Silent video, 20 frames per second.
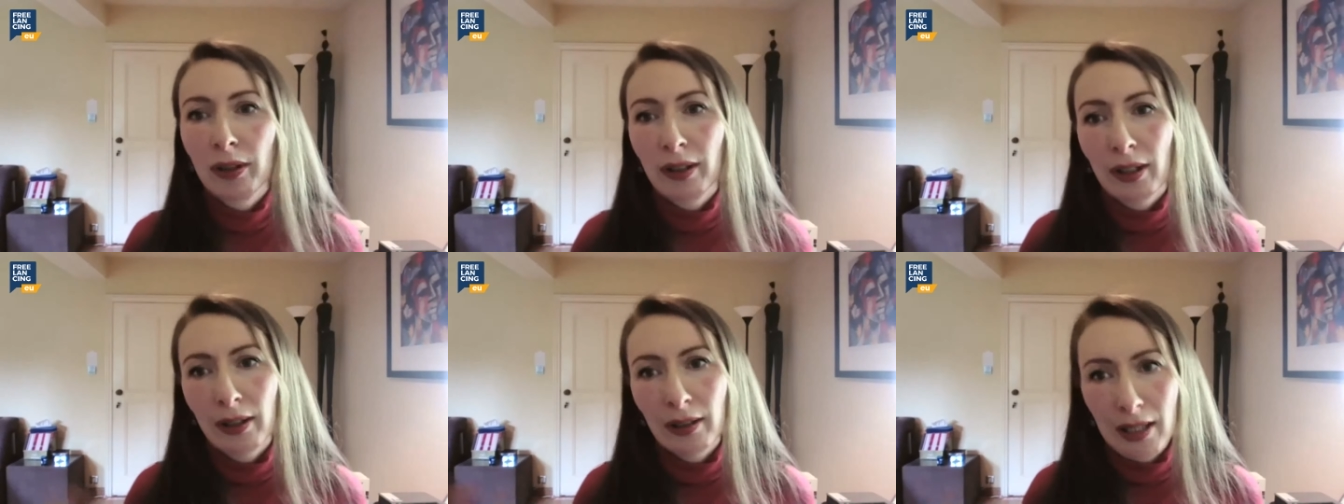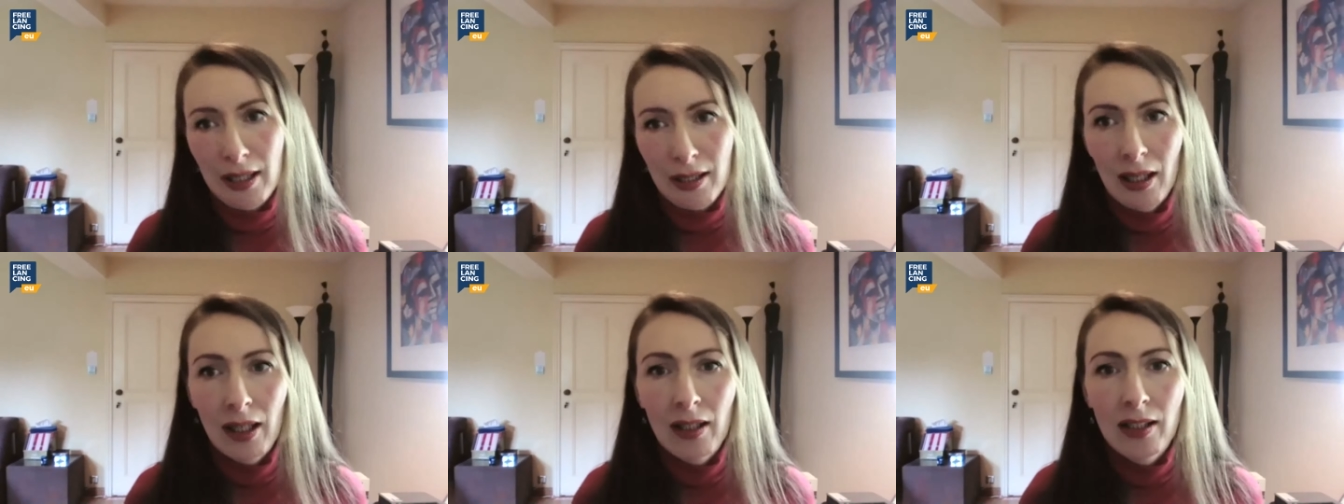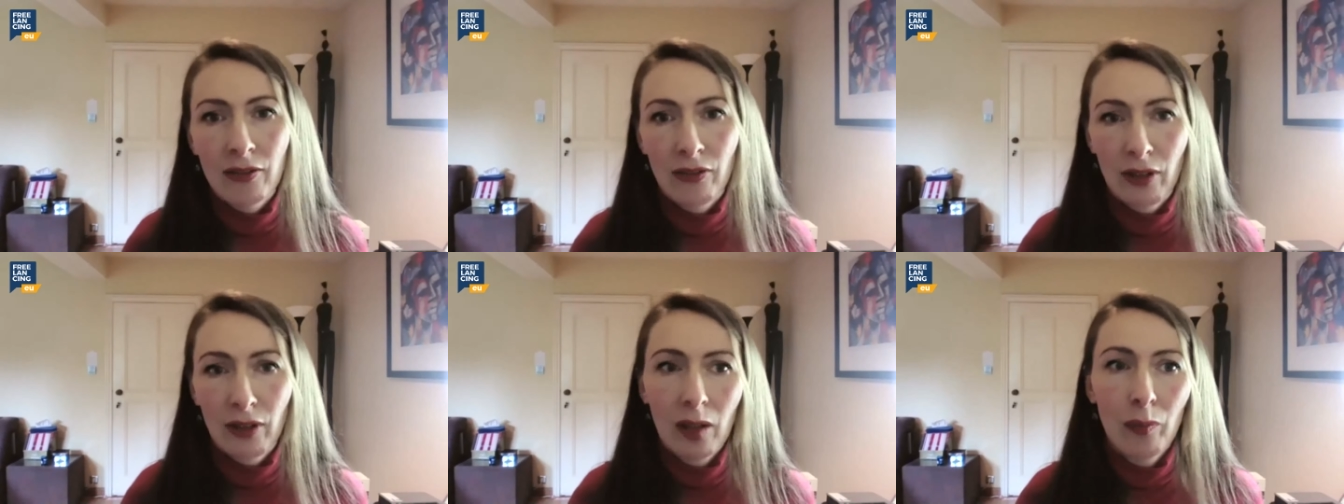and then they start
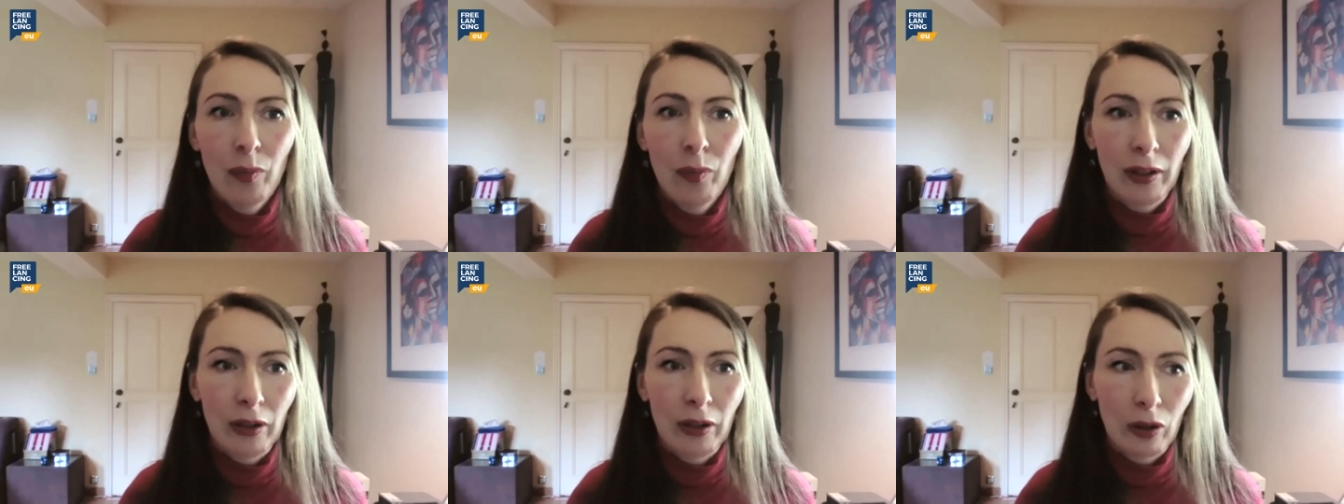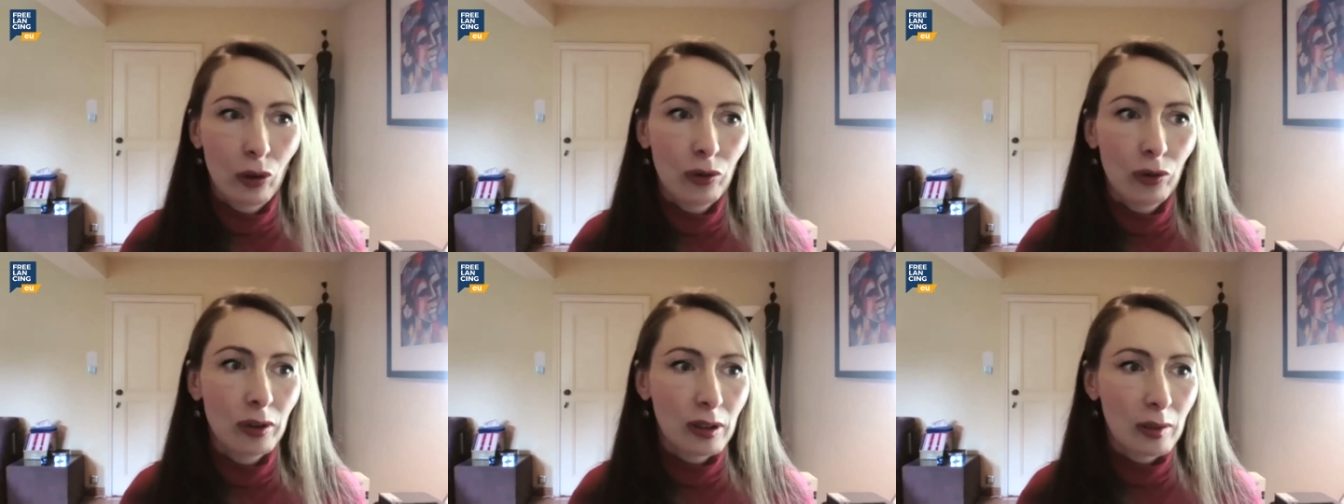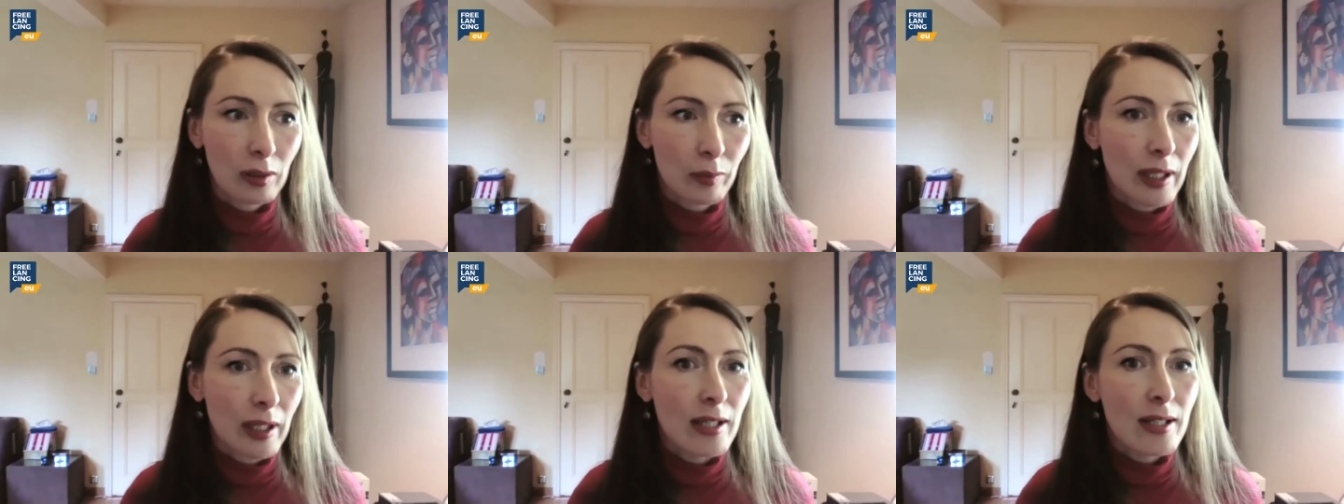developing the
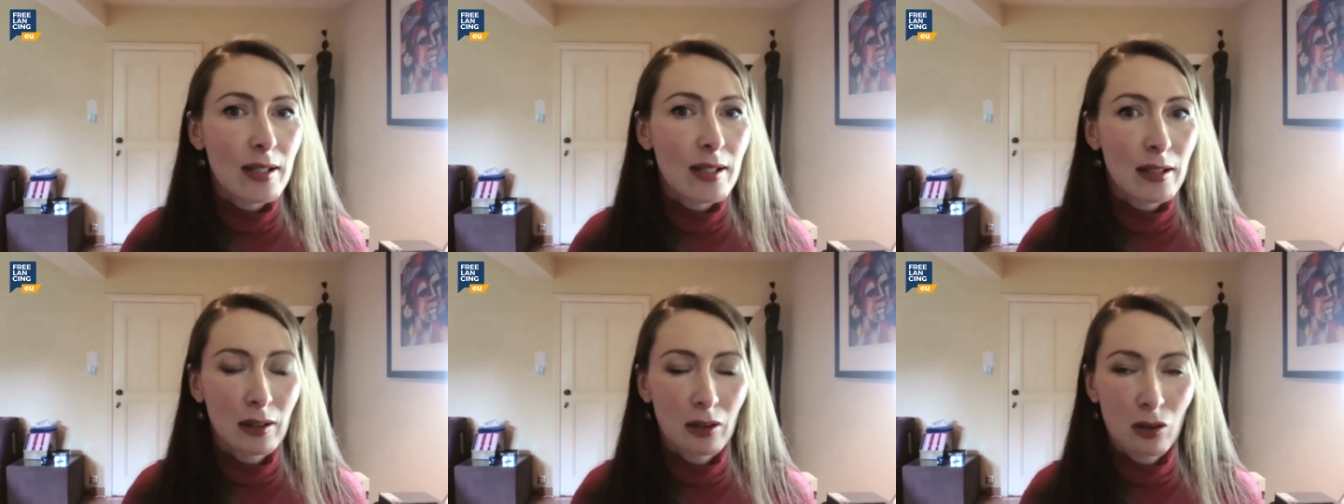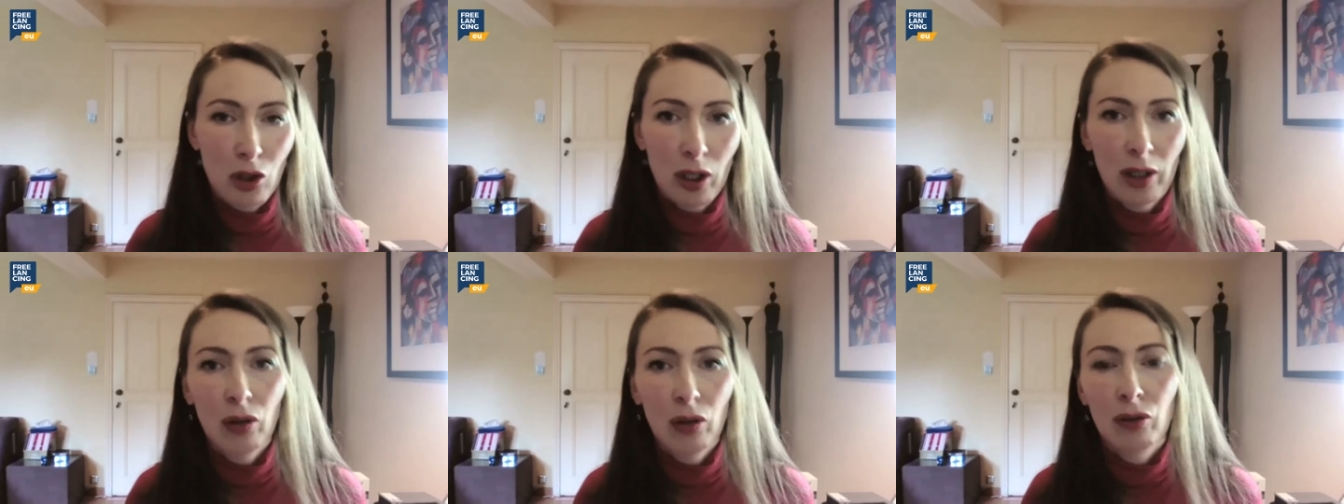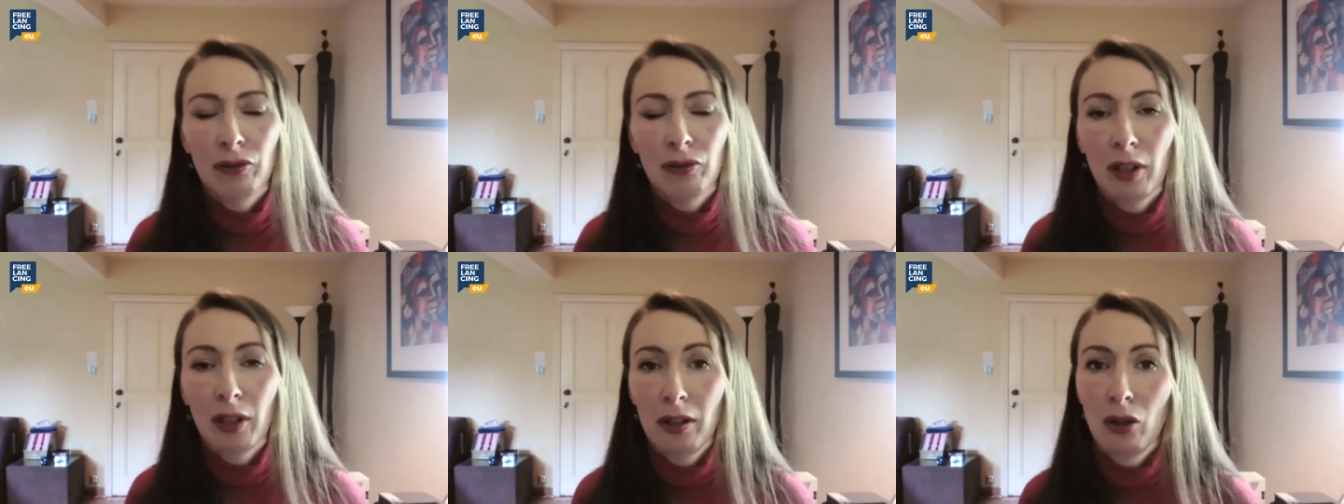contact base and trying
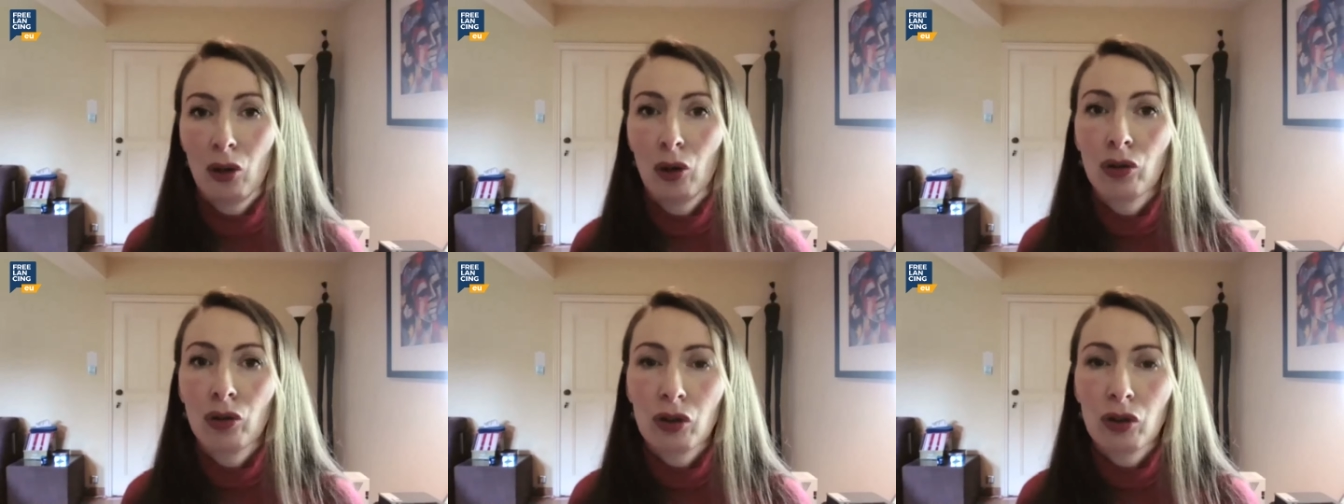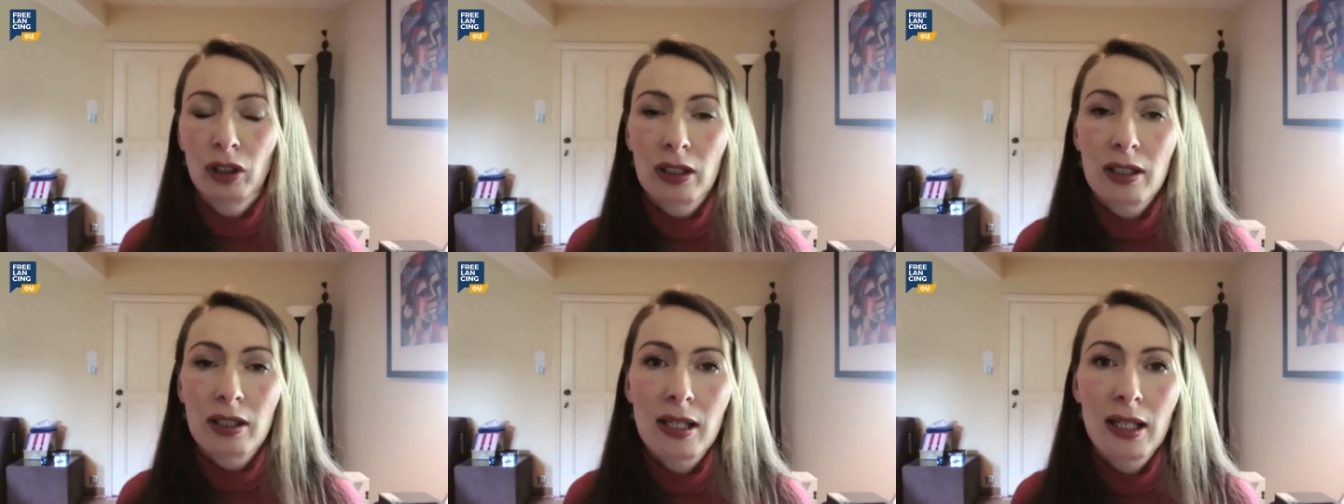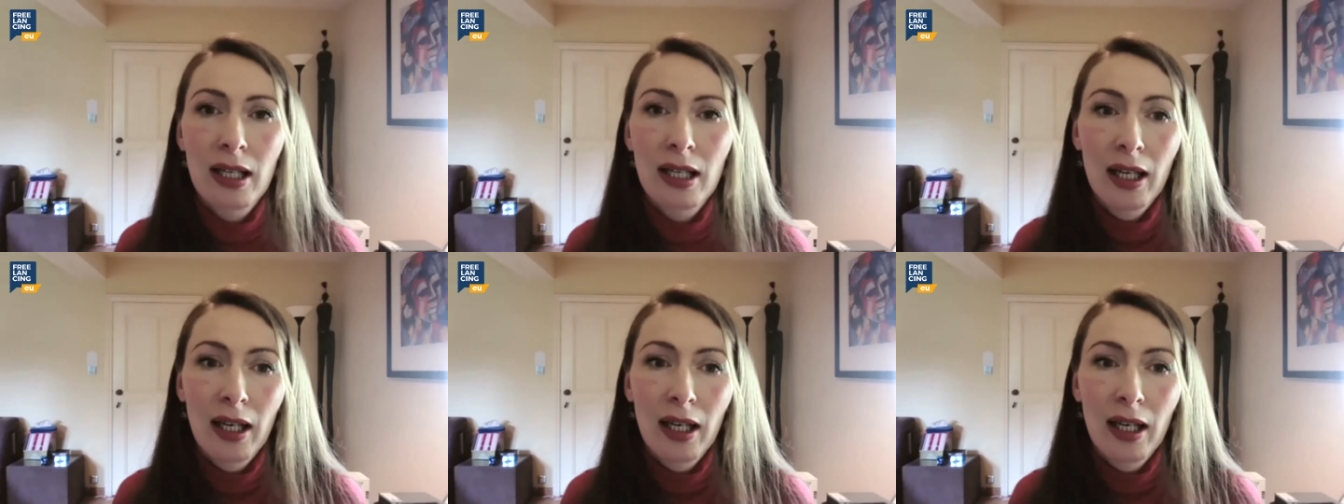to find a contract.